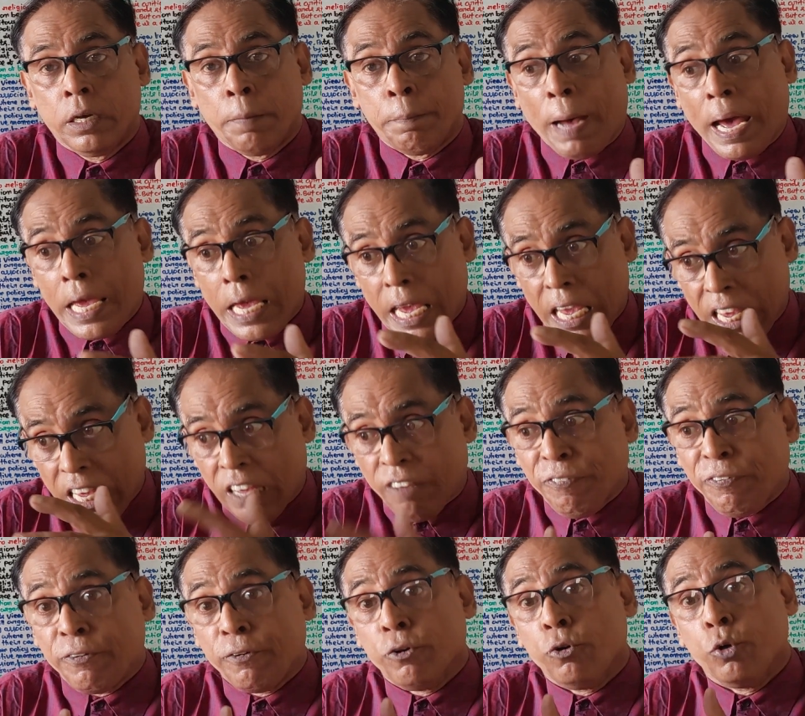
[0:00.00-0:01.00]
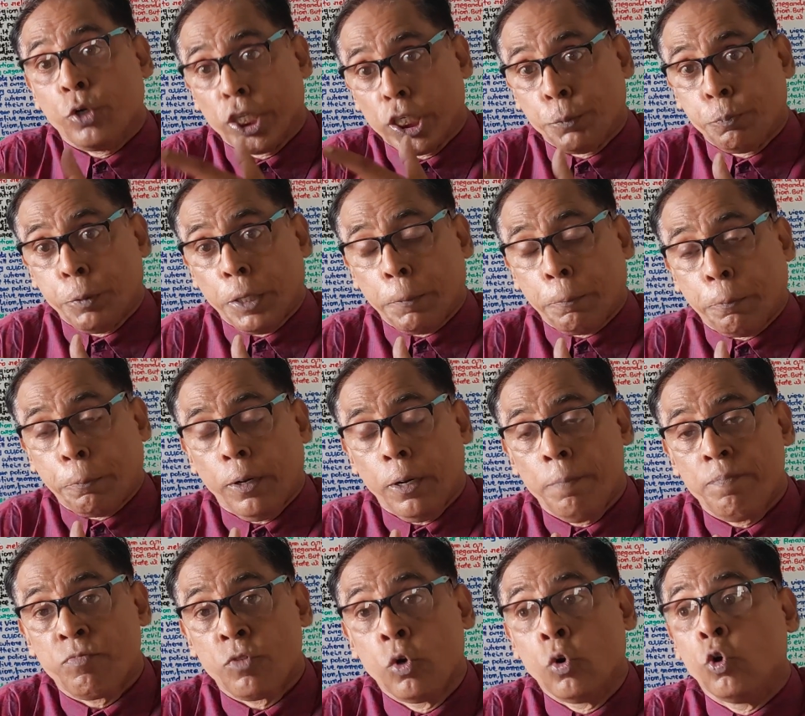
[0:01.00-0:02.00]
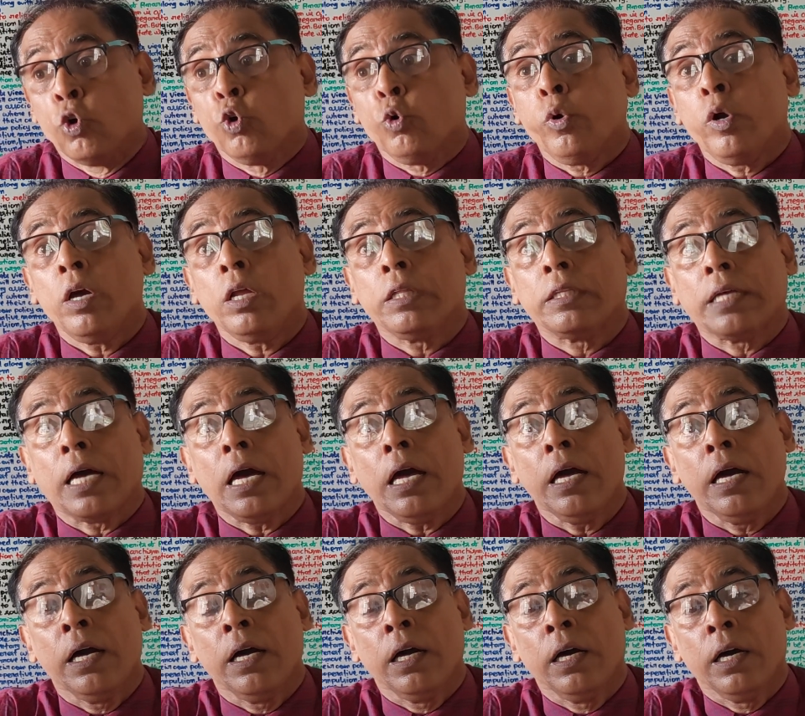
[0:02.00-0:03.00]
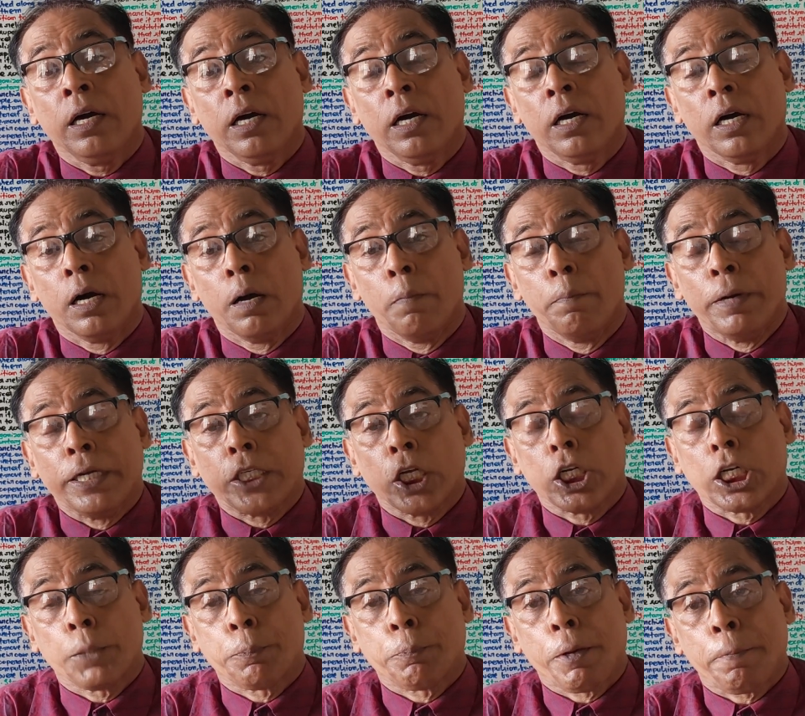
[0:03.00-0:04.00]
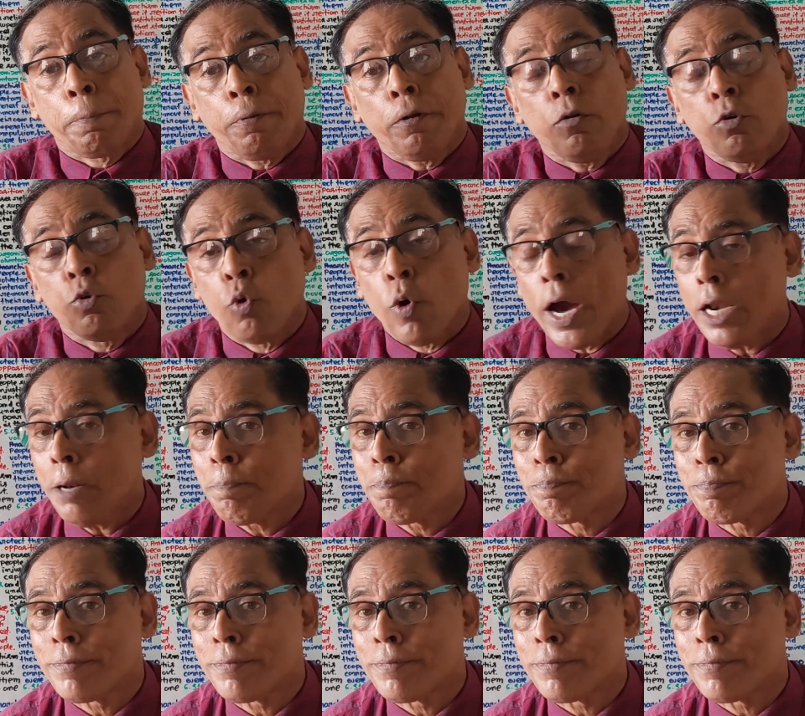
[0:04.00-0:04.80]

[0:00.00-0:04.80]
by a few rich people over the majority of people who are